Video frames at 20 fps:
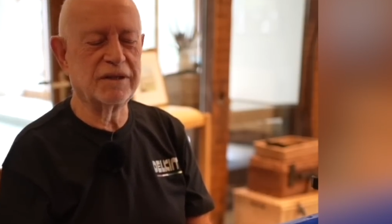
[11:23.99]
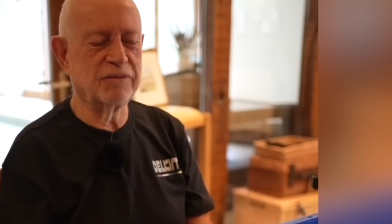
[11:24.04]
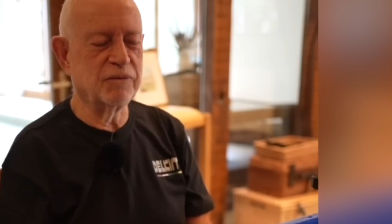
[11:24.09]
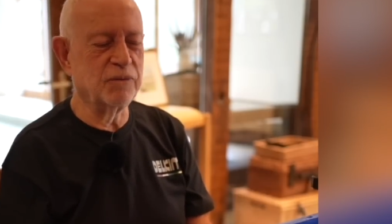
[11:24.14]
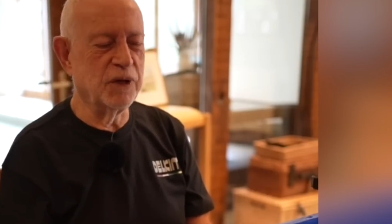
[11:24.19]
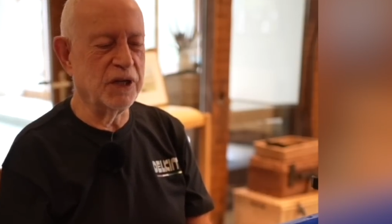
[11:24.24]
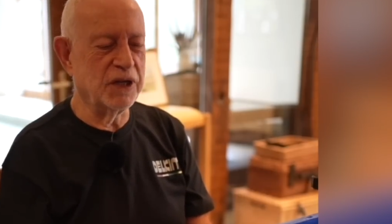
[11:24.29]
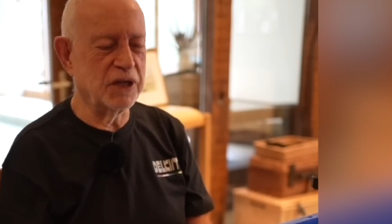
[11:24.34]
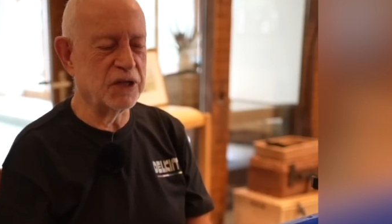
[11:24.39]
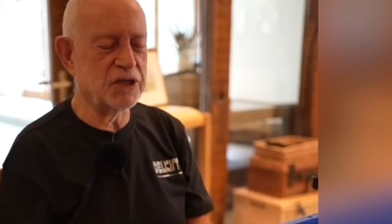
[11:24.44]

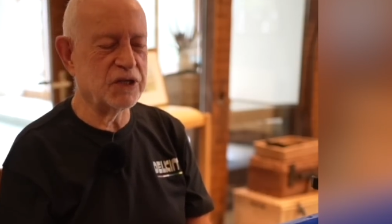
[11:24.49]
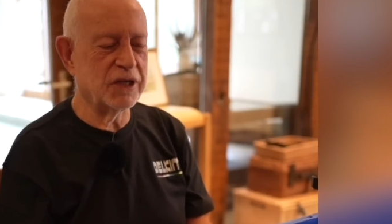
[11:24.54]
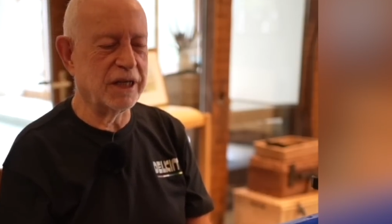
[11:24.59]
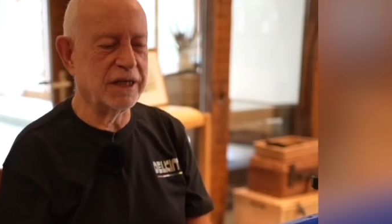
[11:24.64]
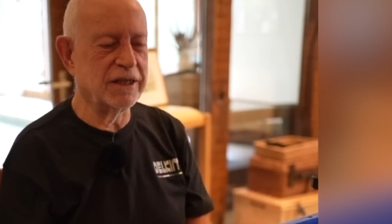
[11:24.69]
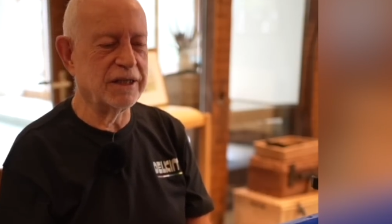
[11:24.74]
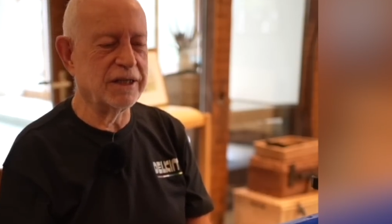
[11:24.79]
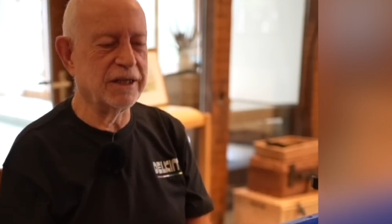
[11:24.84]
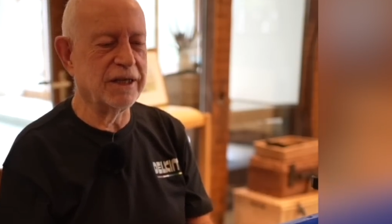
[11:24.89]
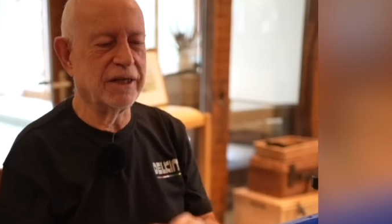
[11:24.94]
with us
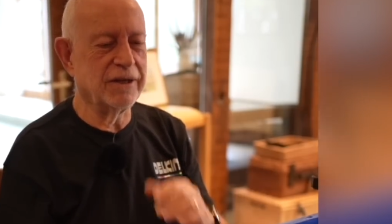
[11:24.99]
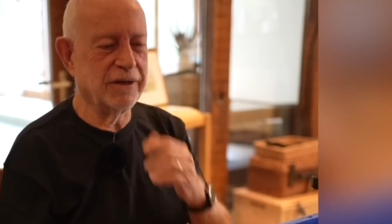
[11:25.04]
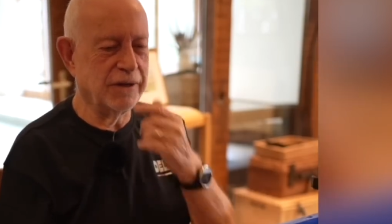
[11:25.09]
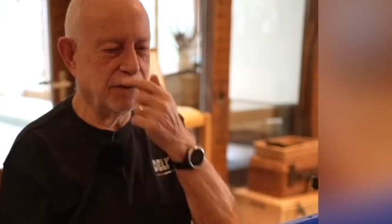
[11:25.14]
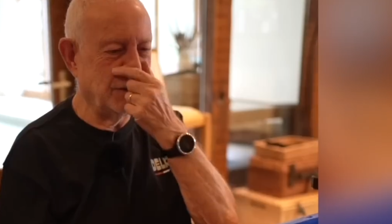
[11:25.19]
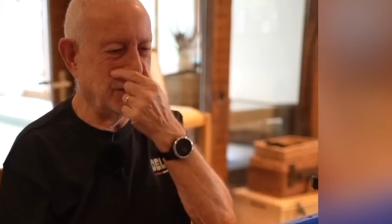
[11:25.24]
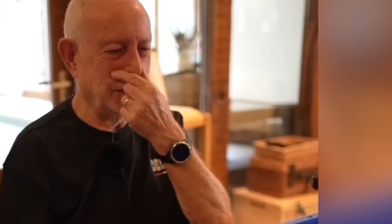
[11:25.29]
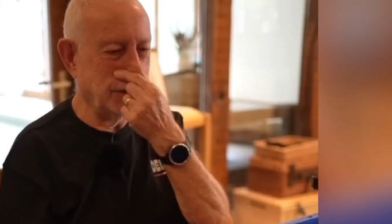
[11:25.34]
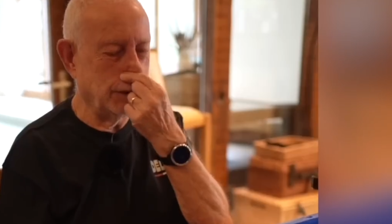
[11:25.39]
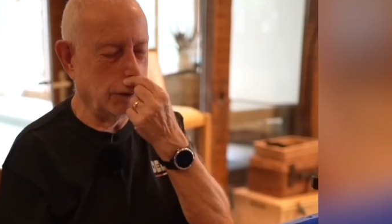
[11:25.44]
and
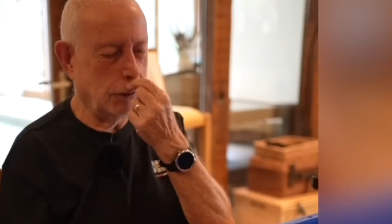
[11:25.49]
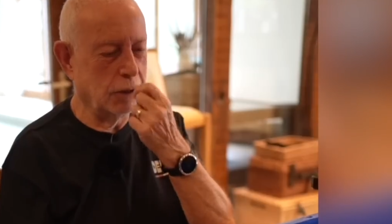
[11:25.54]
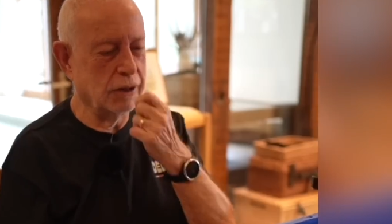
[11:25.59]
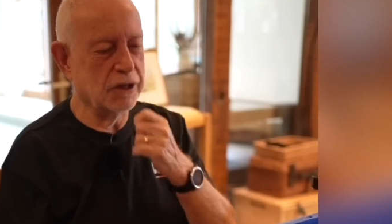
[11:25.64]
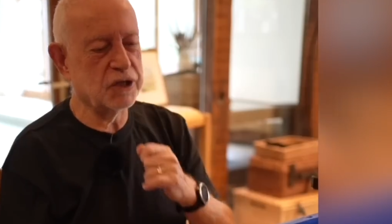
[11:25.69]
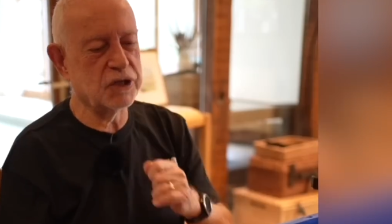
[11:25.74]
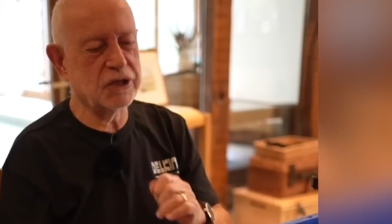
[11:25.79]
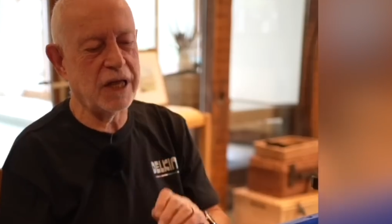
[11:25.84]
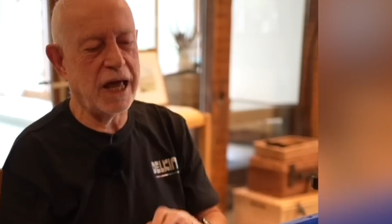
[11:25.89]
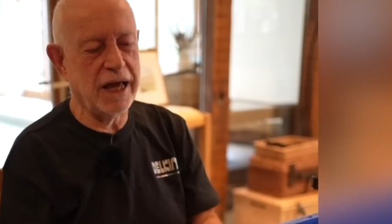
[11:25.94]
on
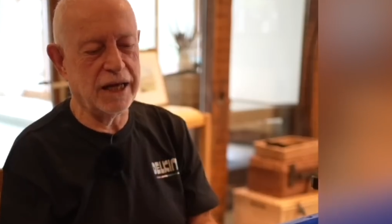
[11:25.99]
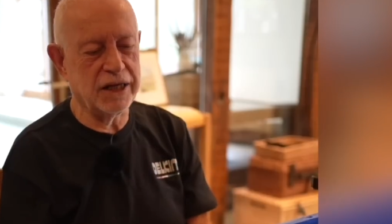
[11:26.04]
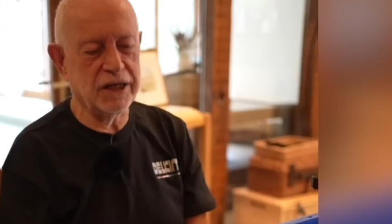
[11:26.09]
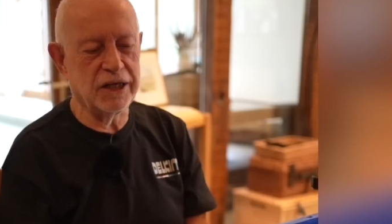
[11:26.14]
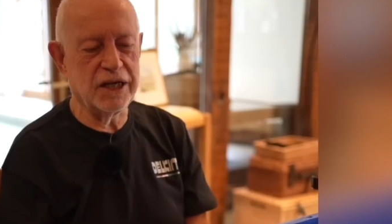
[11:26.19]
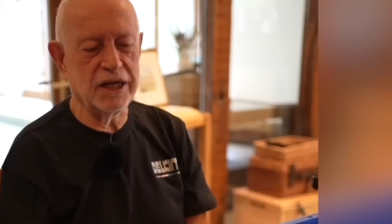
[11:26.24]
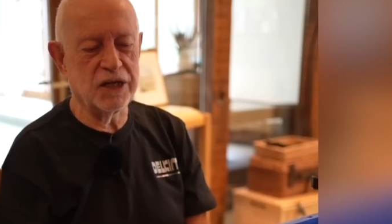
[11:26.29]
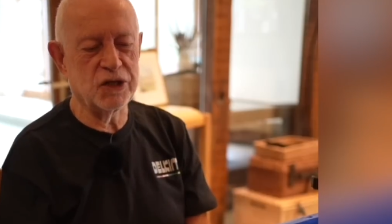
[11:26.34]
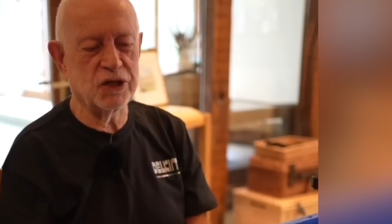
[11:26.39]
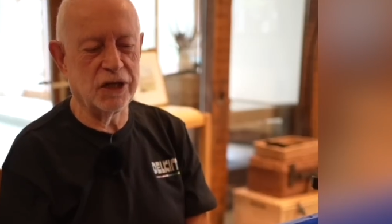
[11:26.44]
the stand
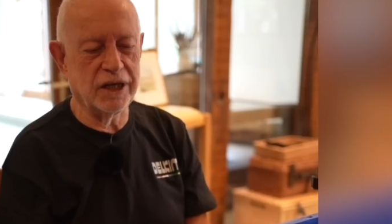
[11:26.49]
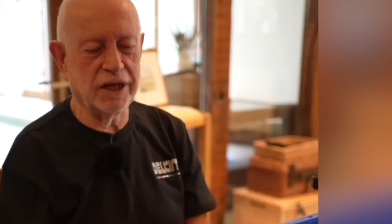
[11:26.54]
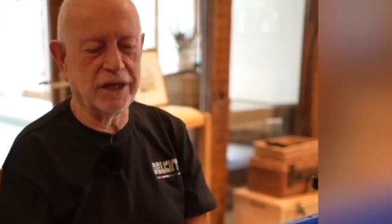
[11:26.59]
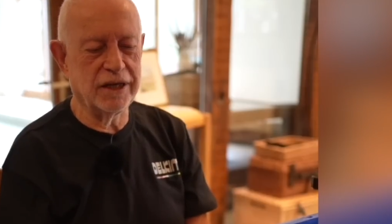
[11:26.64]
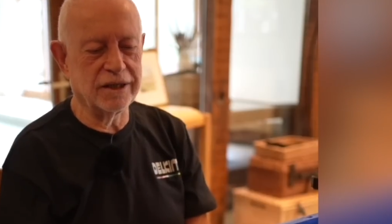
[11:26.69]
initially,